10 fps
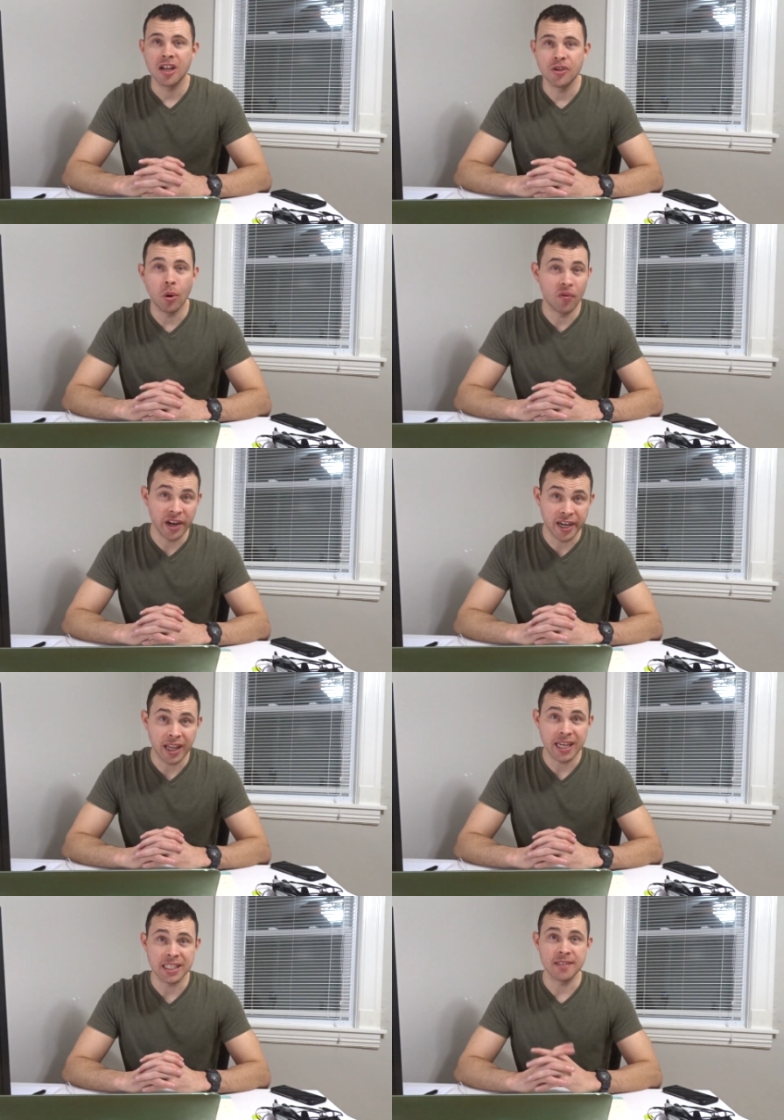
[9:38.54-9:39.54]
you
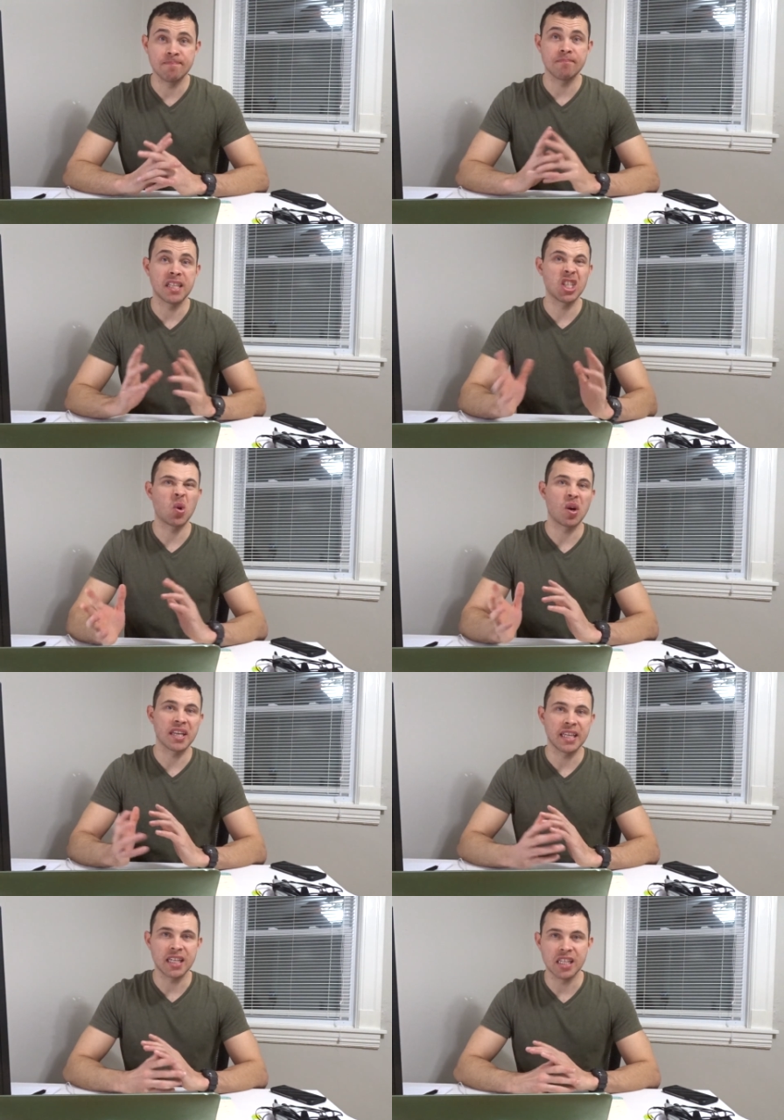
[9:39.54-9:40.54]
overanalyze it, and you don't want
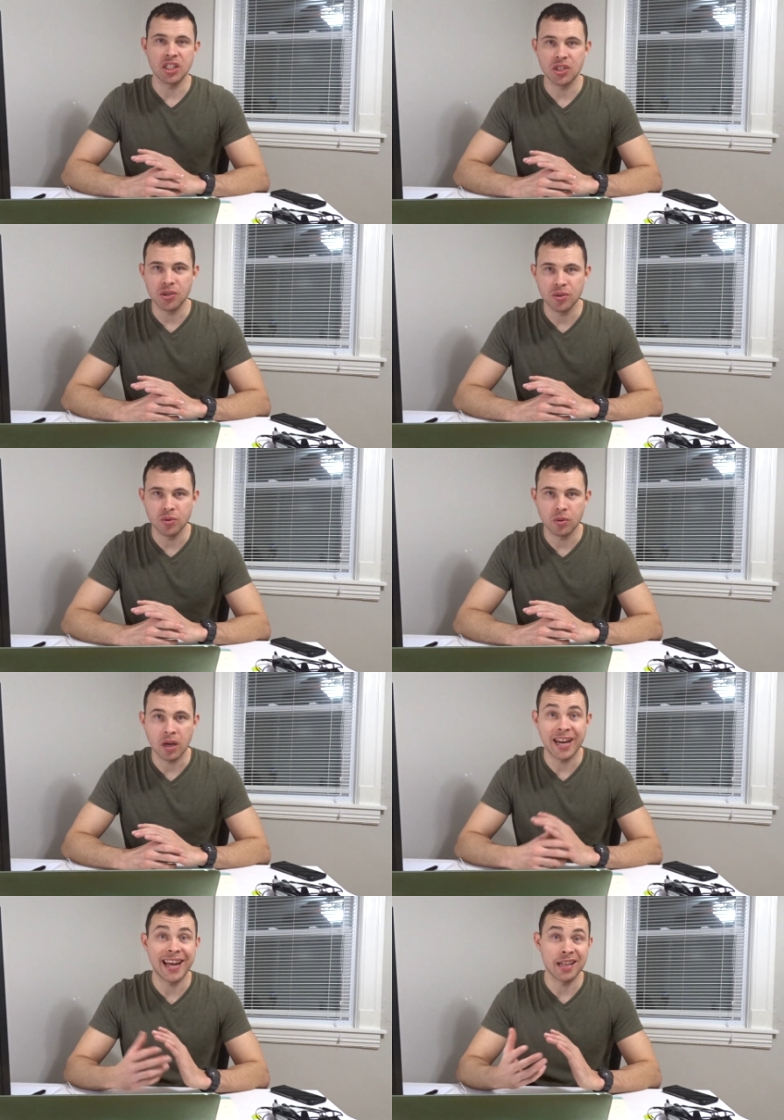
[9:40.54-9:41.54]
to get into
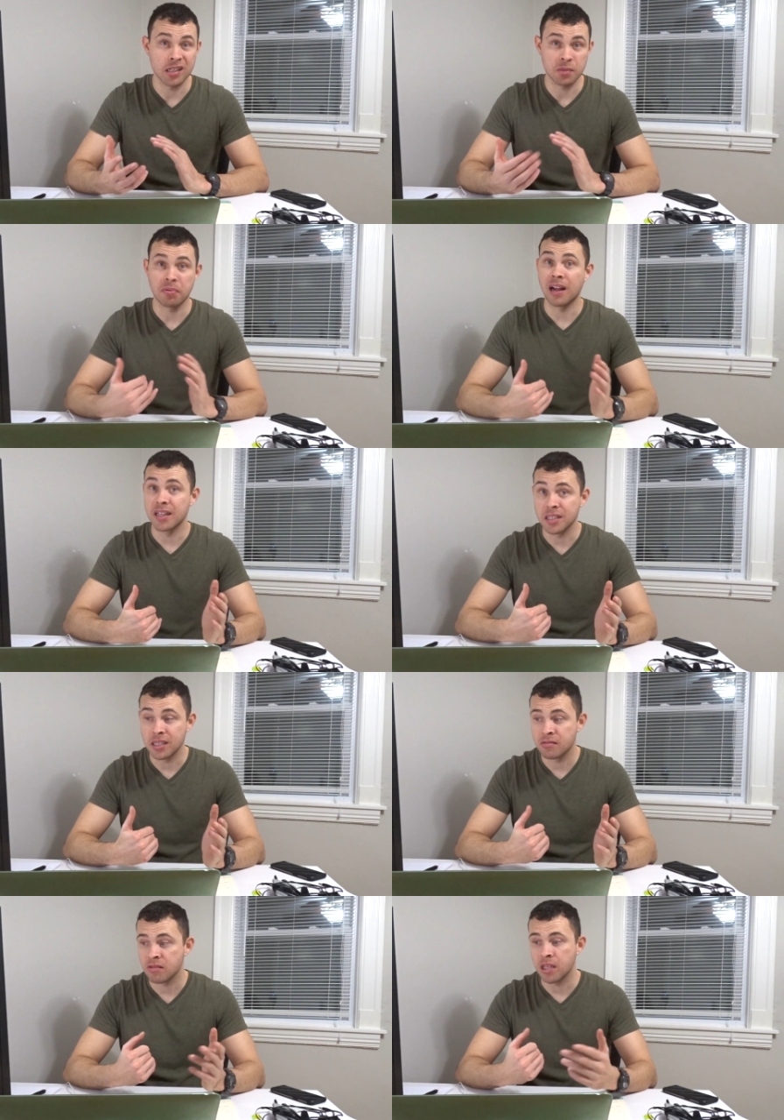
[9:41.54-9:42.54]
analysis
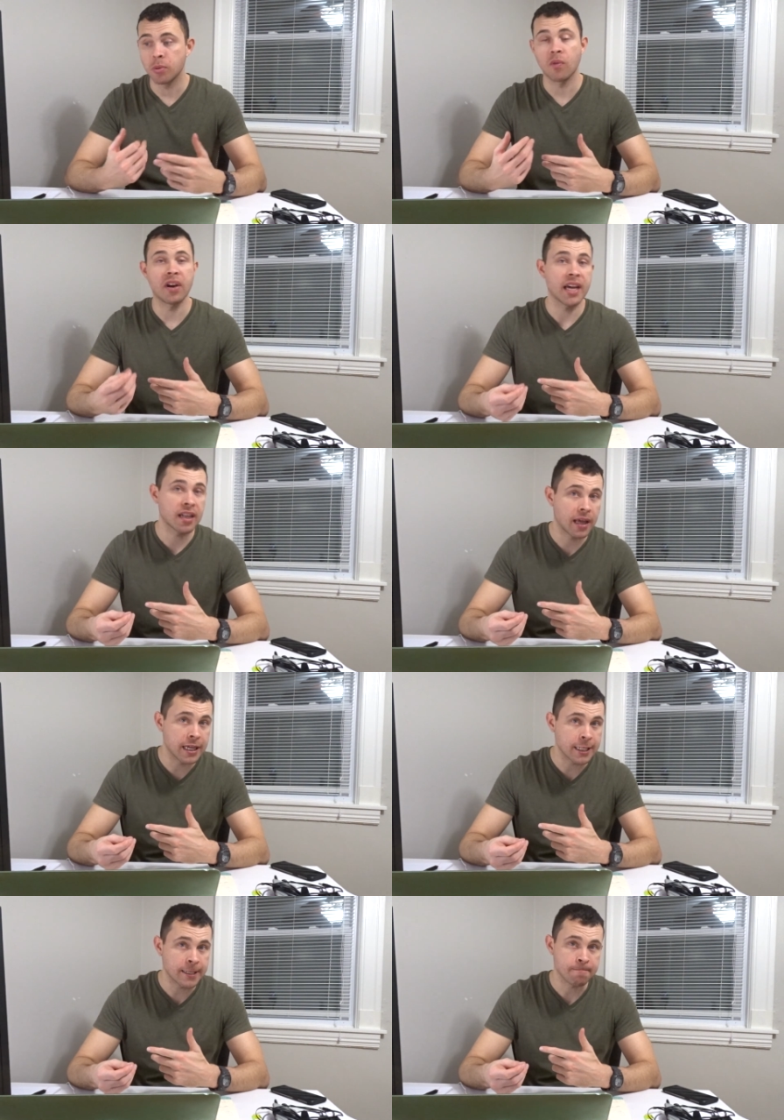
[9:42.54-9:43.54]
paralysis. Keep
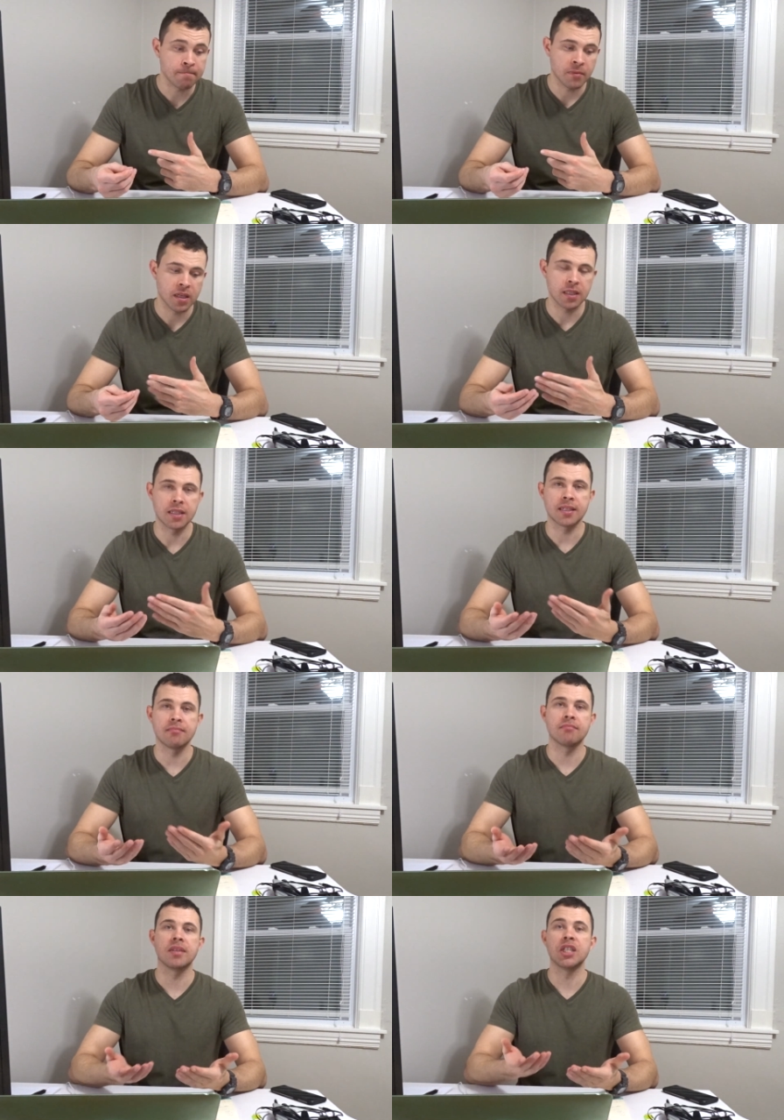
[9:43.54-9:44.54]
overanalyzing because the
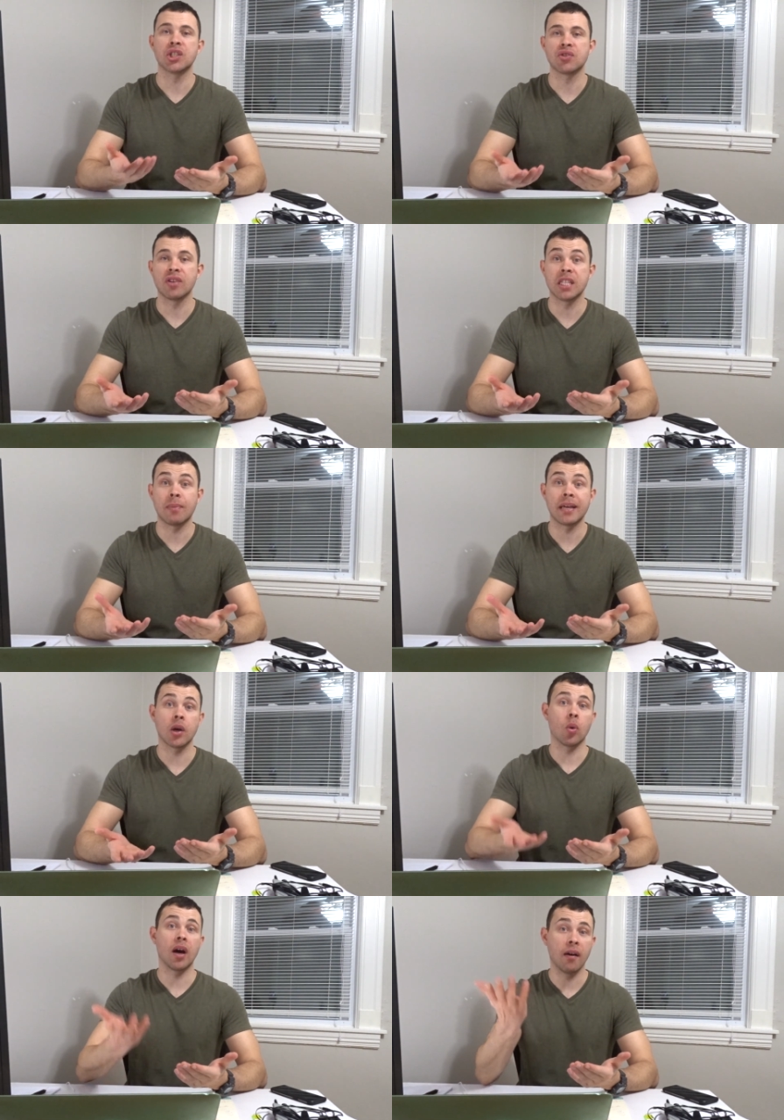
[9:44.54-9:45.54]
interest rates might
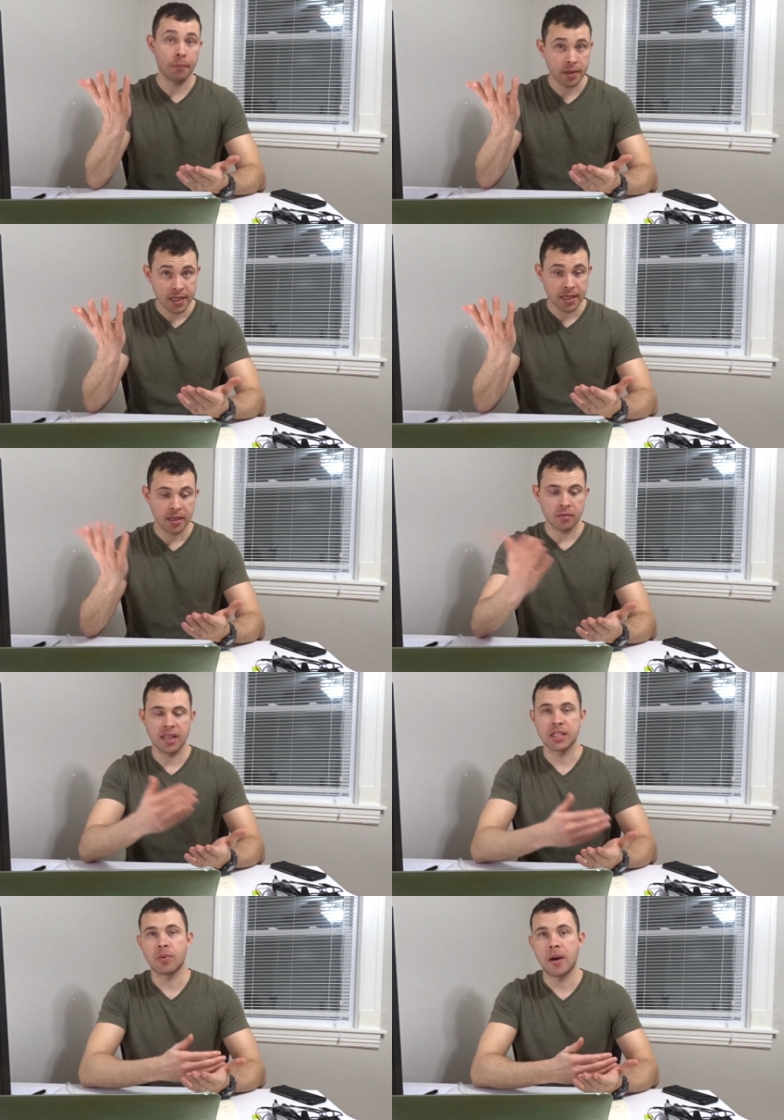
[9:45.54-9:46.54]
go up,
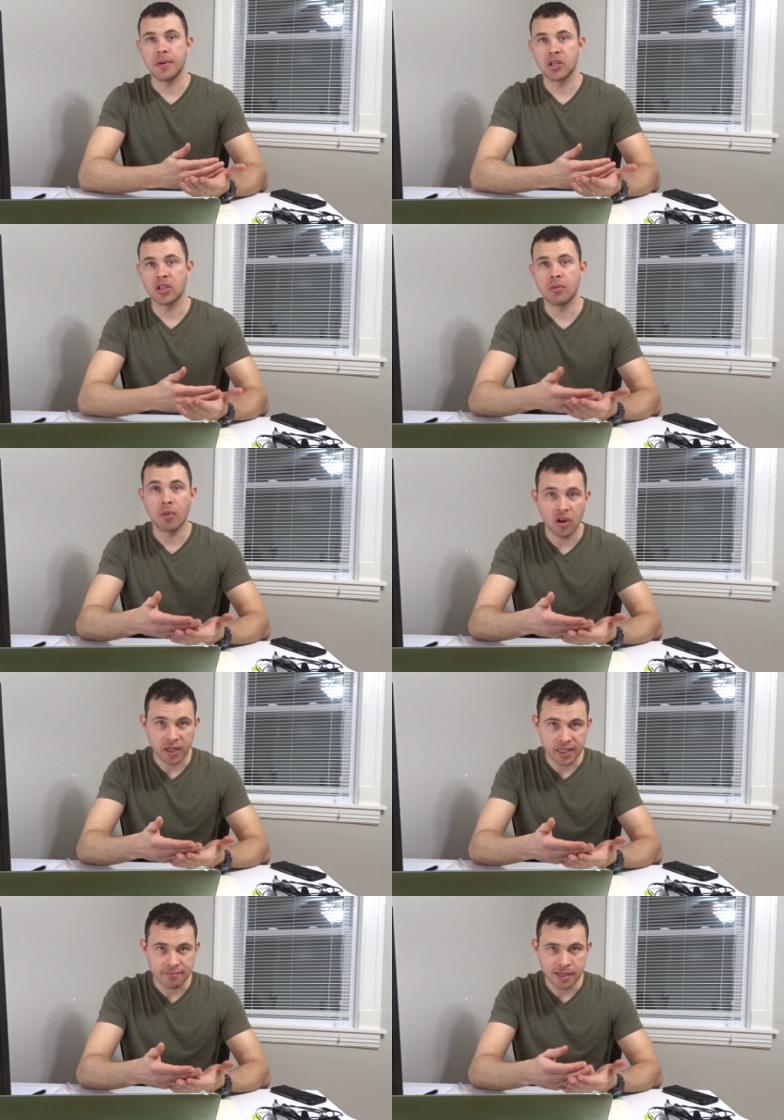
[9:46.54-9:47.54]
less properties are on the
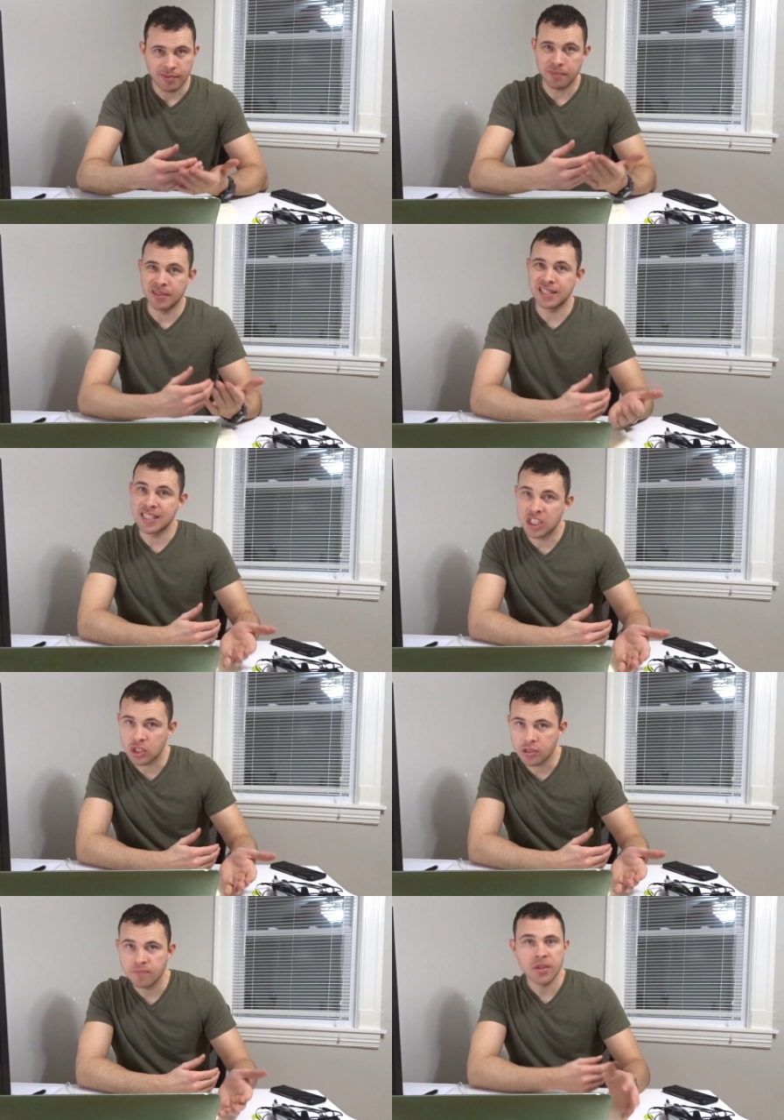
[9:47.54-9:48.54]
market, it might be
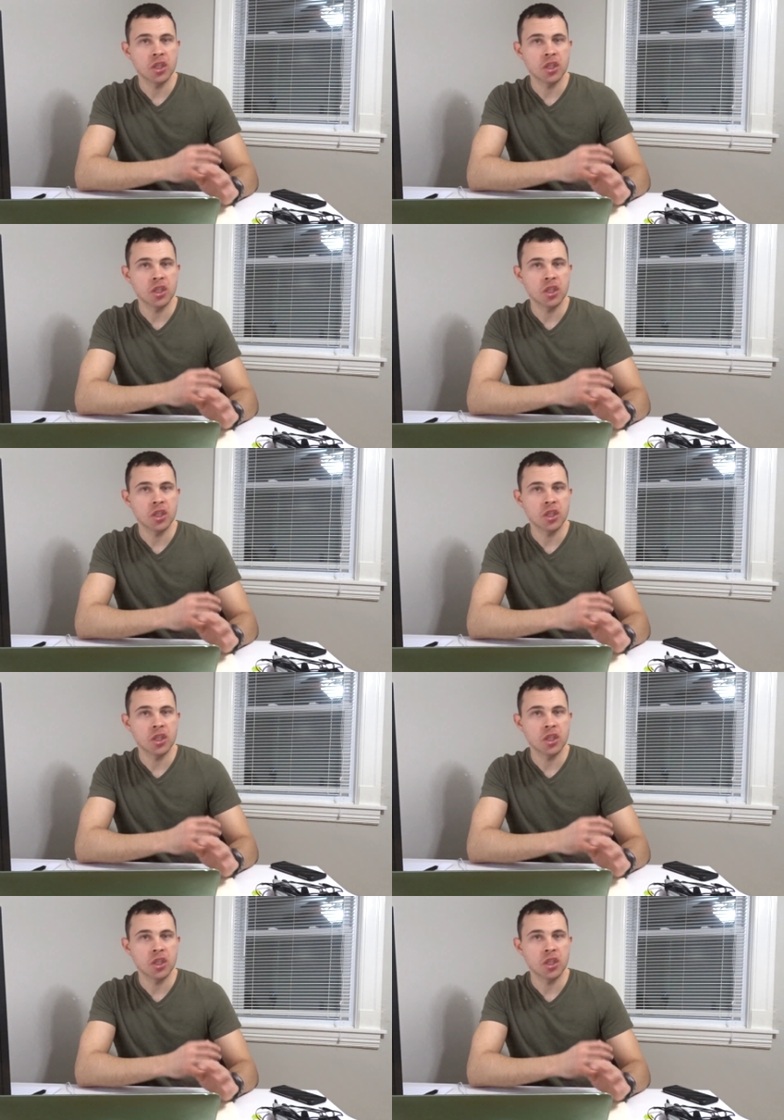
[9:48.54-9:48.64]
seasonal.